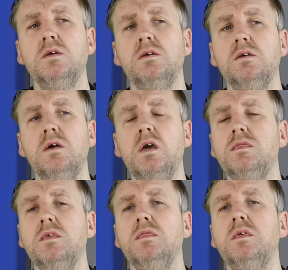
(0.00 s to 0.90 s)
I
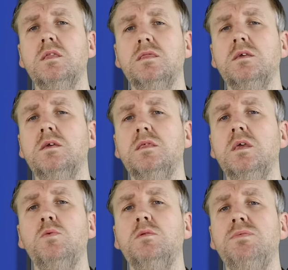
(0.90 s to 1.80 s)
think that
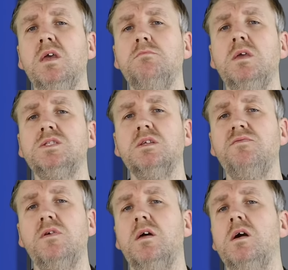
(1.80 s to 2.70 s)
they will be amazing
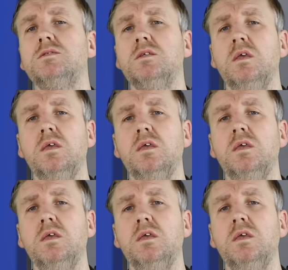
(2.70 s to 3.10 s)
for us